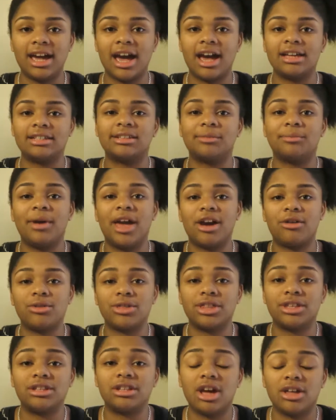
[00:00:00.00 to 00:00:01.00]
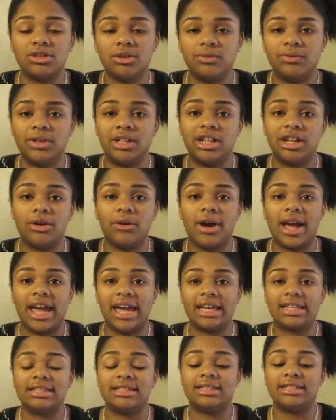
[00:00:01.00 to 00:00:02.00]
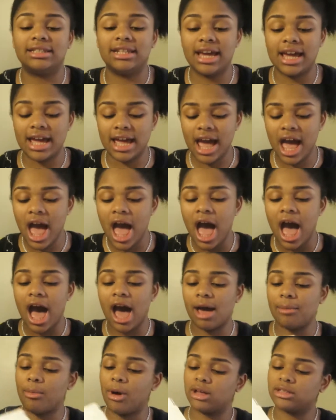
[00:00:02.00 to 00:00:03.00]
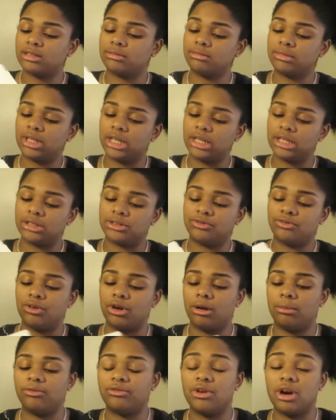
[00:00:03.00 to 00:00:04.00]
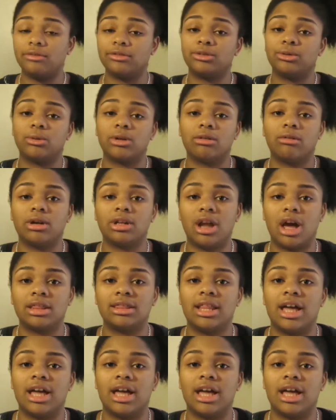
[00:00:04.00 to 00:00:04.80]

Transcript: guys, I'm back with another video and today I bought some things from Forever 21